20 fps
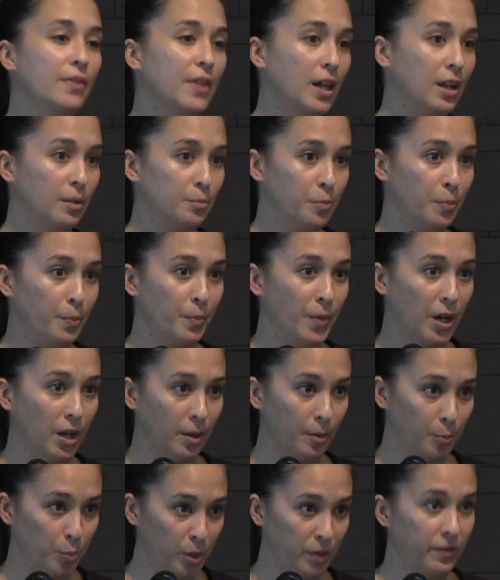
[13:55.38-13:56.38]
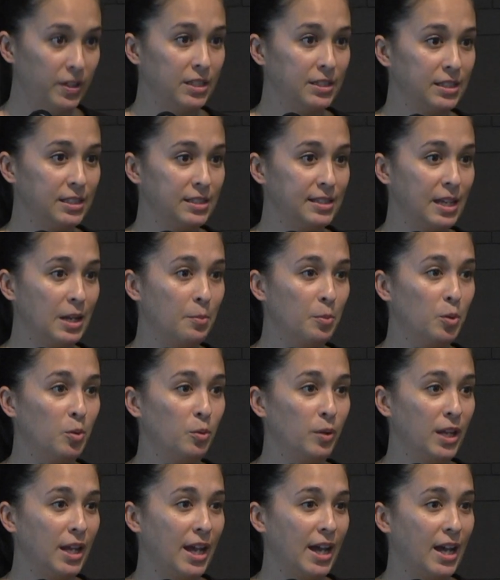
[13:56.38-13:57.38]
that previous
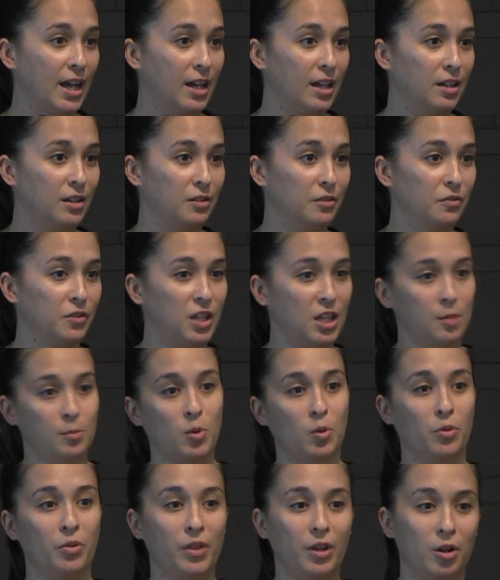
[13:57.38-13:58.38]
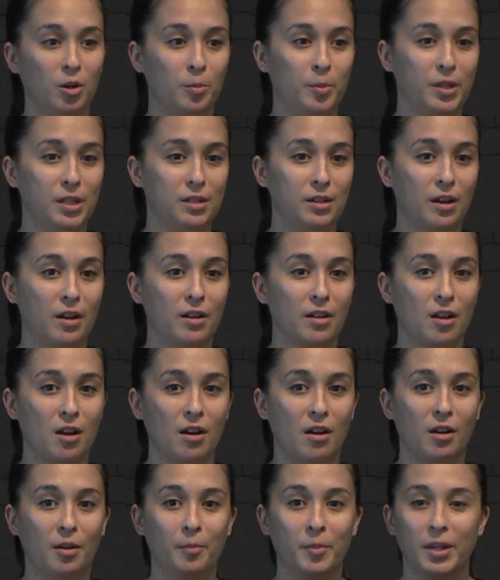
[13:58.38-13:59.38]
example we had of
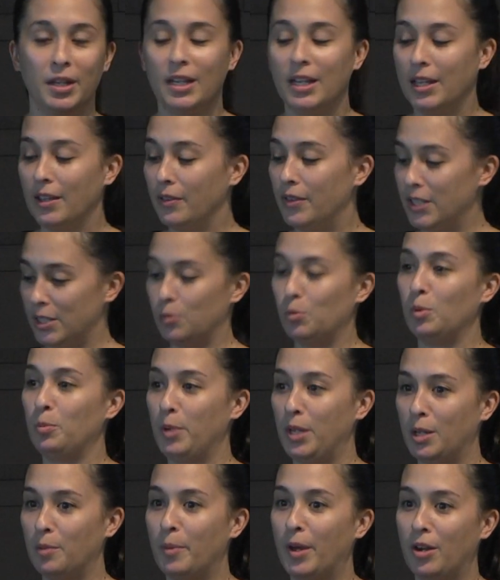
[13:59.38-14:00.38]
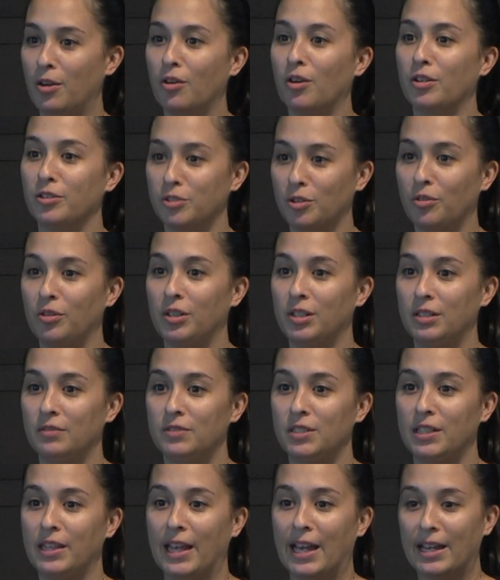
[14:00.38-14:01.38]
chemotherapy.com, this would be a better
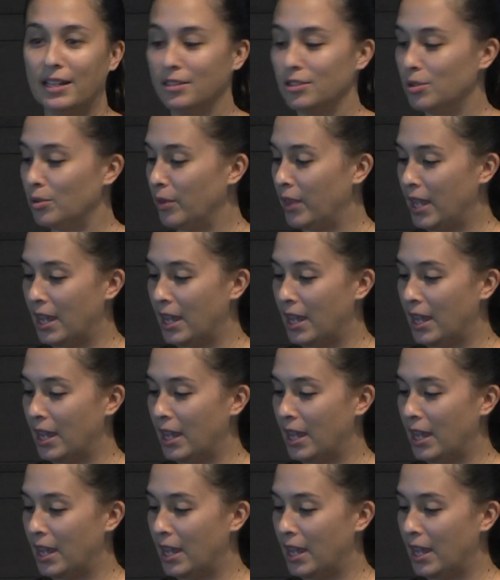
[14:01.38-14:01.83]
alternative to that. So